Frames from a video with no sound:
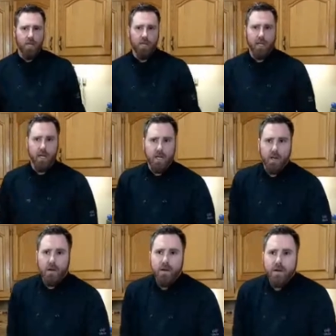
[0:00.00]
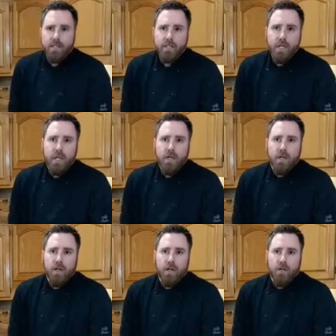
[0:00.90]
We need
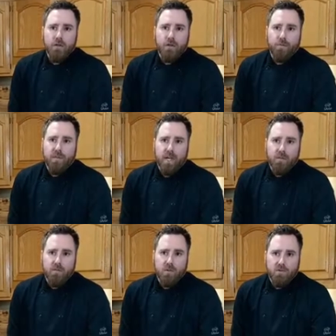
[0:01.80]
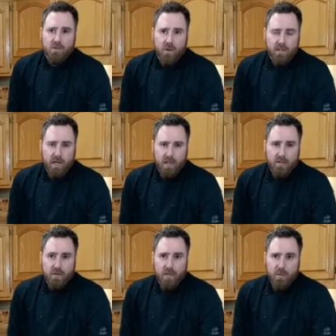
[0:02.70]
2 to 3 tablespoons of soy
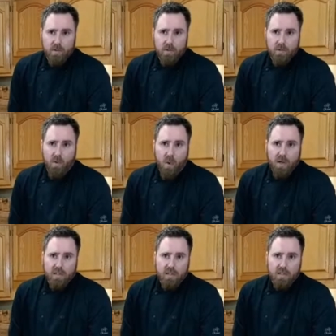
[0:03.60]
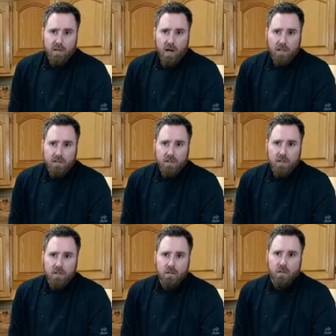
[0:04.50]
sauce, 2 tablespoons of hoisin
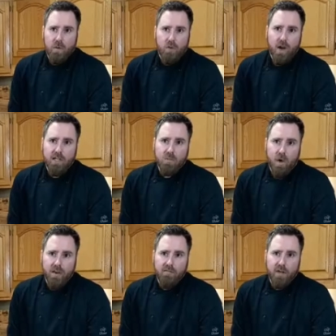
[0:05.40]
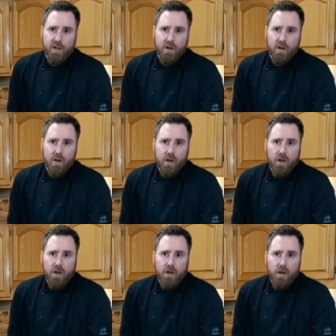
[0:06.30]
sauce, a little bit of rice wine vinegar,
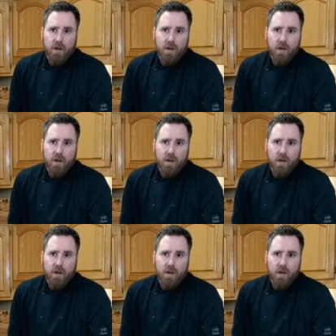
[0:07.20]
